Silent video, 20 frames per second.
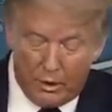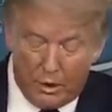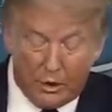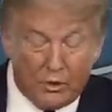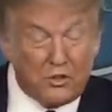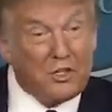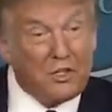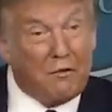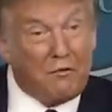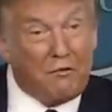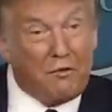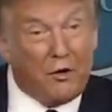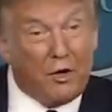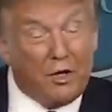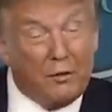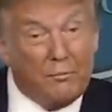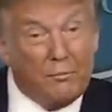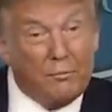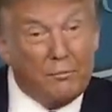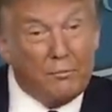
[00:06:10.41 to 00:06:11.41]
are
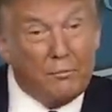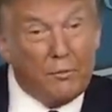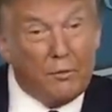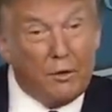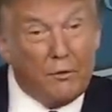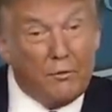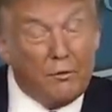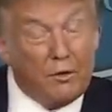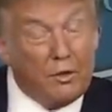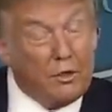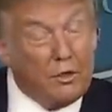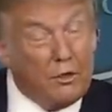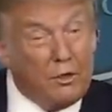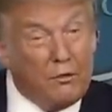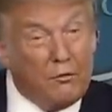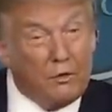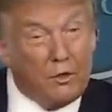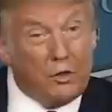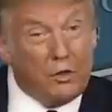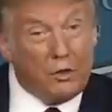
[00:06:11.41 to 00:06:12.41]
suffering
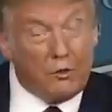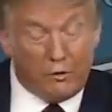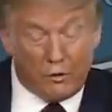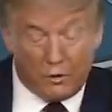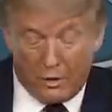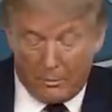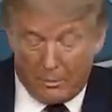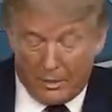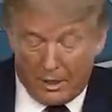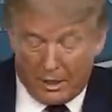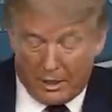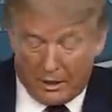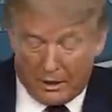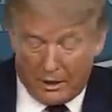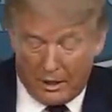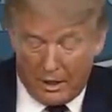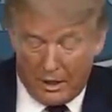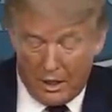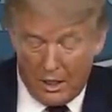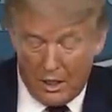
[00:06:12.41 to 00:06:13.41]
very, very, very
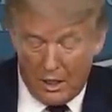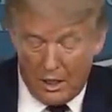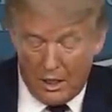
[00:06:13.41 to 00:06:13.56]
badly,